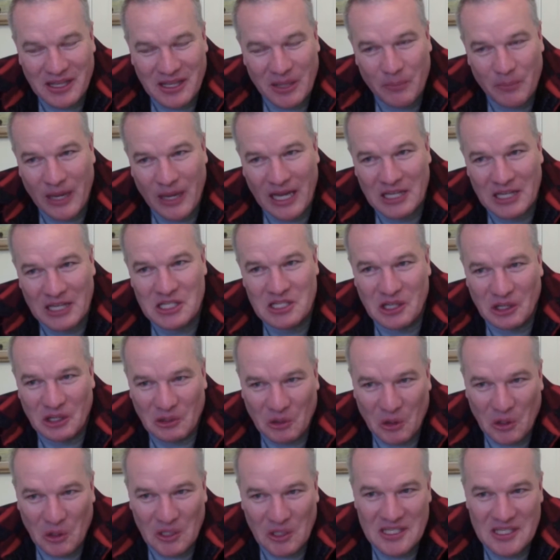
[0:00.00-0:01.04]
The
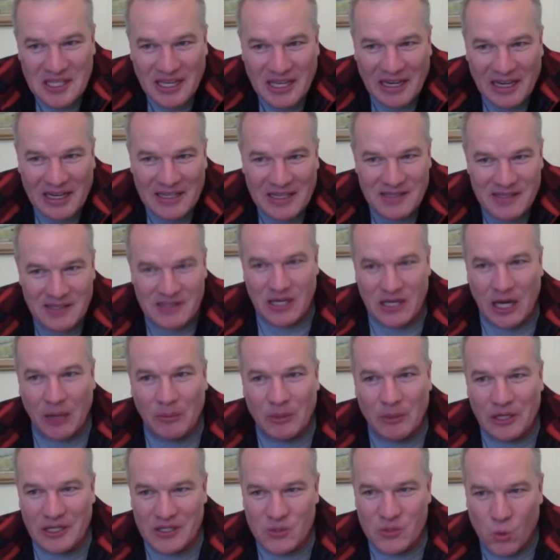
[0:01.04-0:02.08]
Apache.org site has this
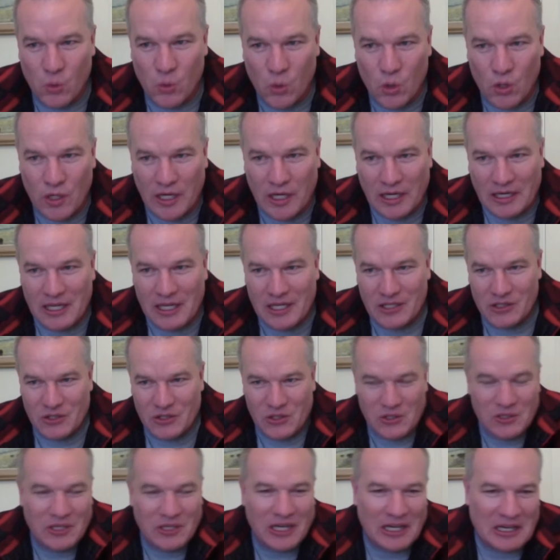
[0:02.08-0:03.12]
ominous warning:
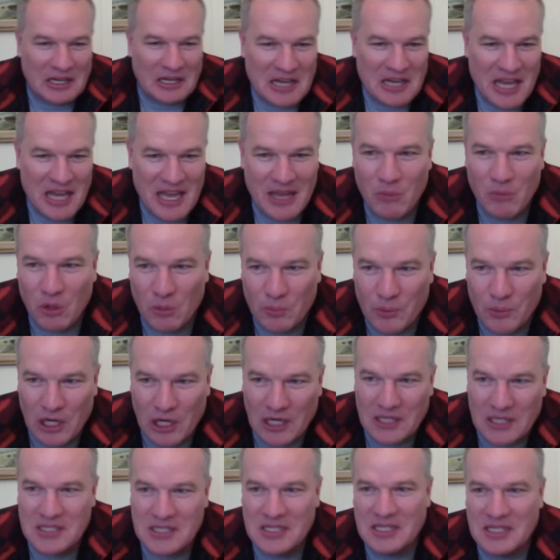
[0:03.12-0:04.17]
do not enable
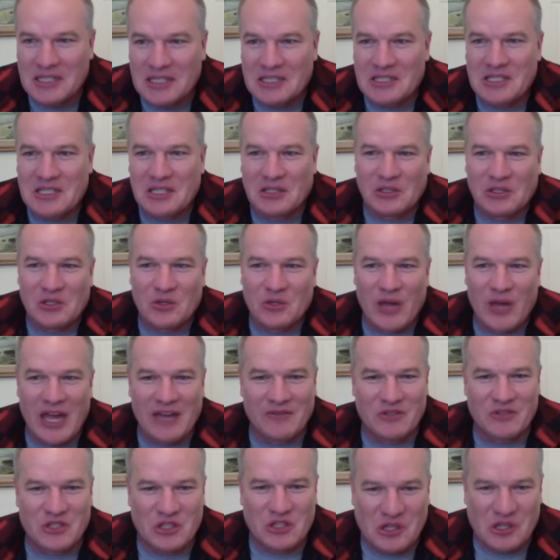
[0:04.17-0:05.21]
proxy until you
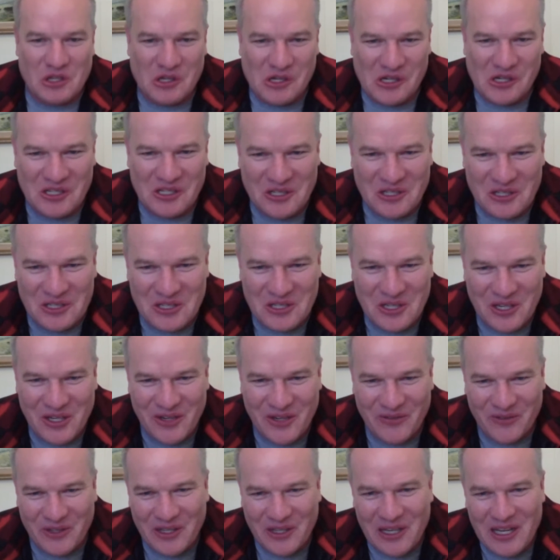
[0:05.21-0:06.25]
have secured your
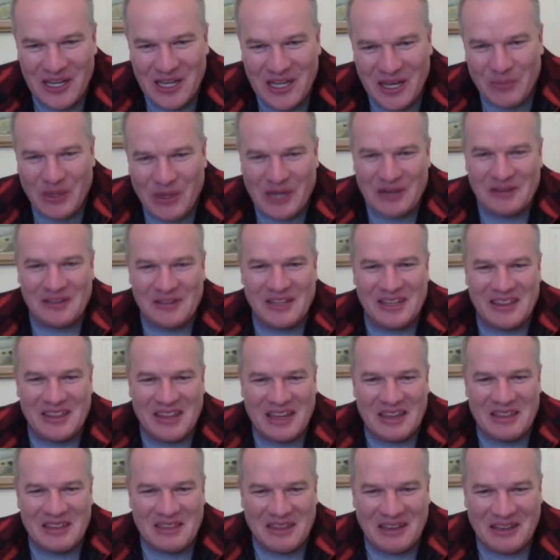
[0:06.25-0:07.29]
server. Apparently
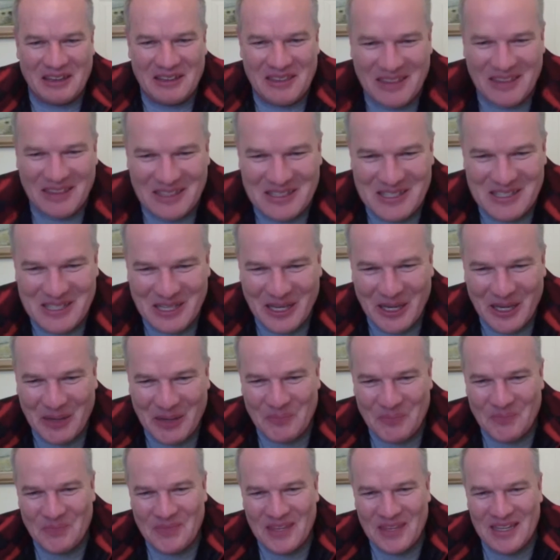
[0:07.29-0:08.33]
they think that
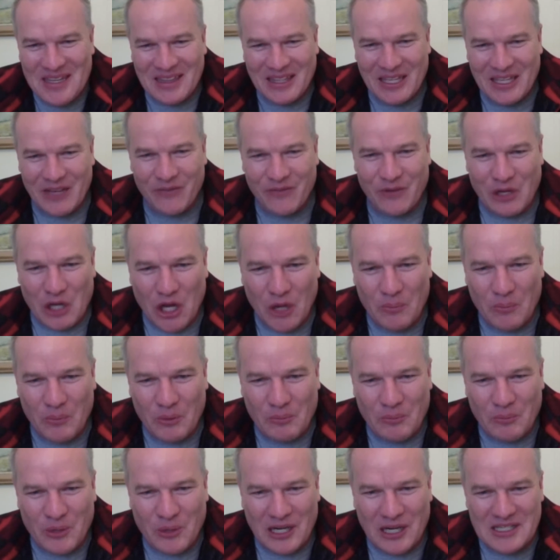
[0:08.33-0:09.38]
leaving
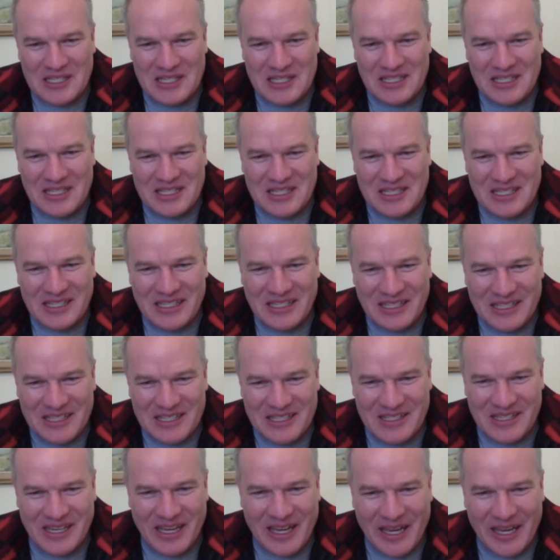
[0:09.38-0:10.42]
open proxies
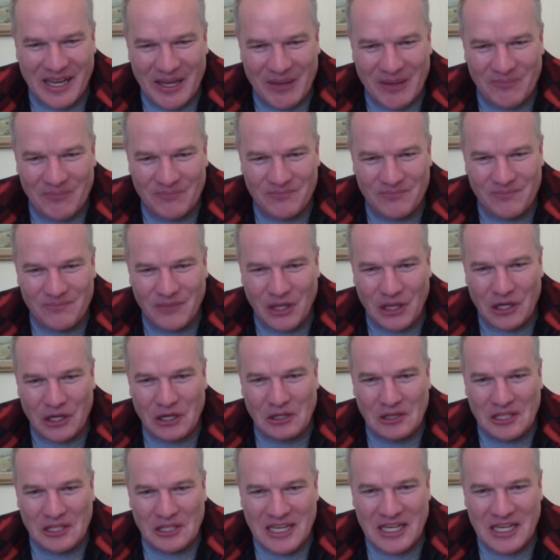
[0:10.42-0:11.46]
is not
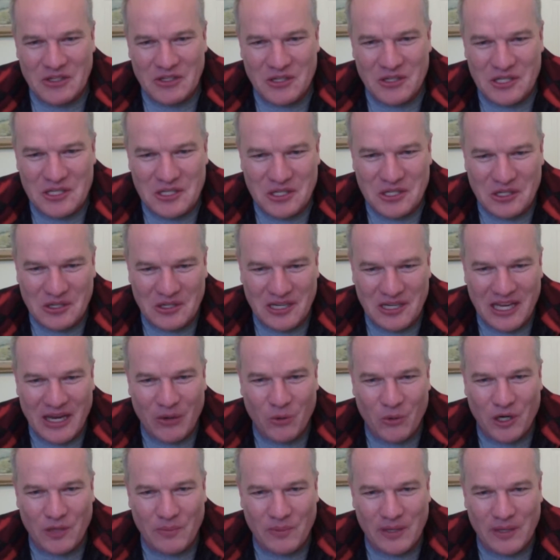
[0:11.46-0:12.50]
only dangerous to your
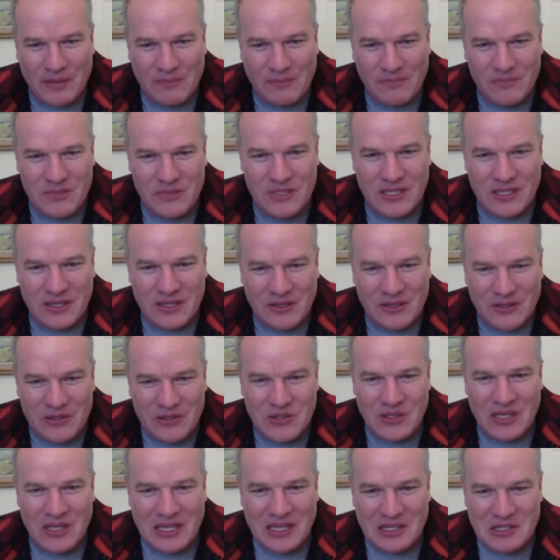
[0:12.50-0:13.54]
network, but to
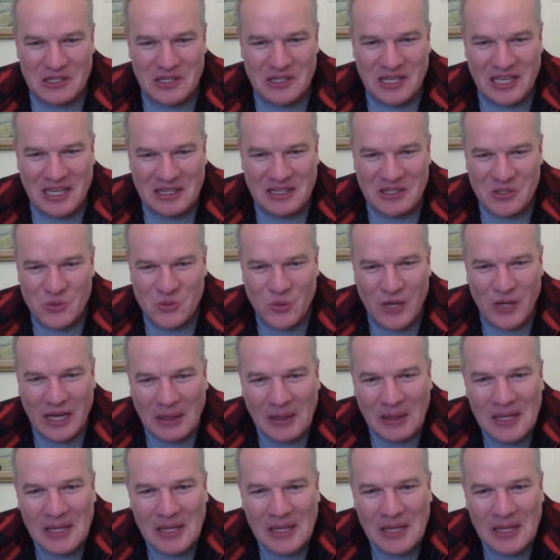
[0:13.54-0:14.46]
the internet as well.